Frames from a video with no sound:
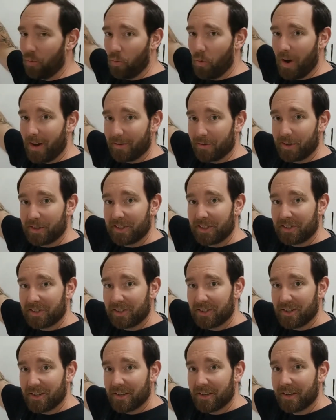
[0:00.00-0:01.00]
one
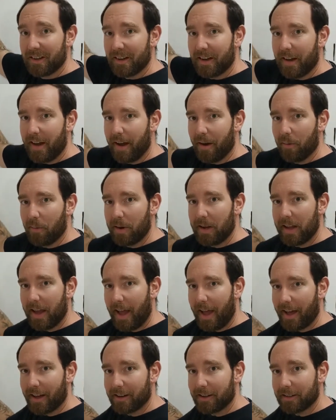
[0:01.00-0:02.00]
resistor and we
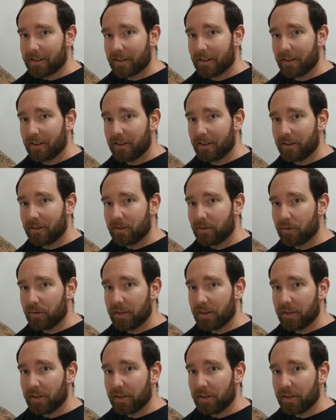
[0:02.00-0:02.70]
add it to